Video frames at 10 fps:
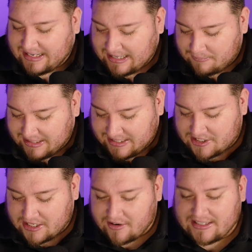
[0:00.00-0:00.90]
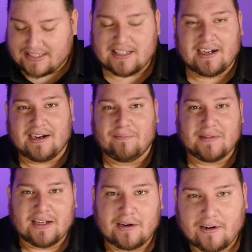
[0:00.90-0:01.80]
going to share this.
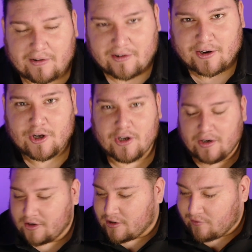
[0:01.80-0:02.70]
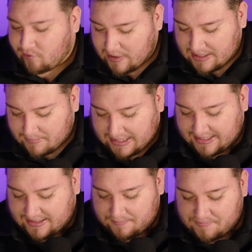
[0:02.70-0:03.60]
A good friend of
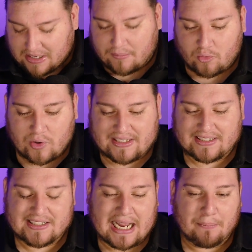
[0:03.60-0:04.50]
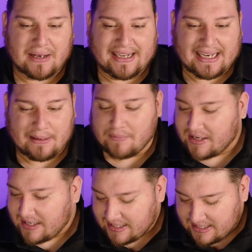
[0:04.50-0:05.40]
mine, we're discipling him.
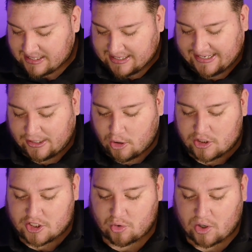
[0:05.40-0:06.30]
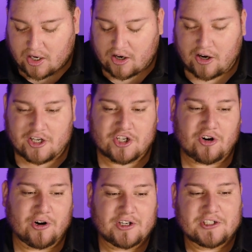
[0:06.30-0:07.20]
He goes to our
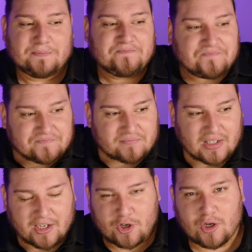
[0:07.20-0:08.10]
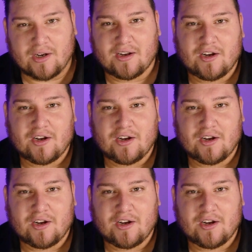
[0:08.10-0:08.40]
church. A good,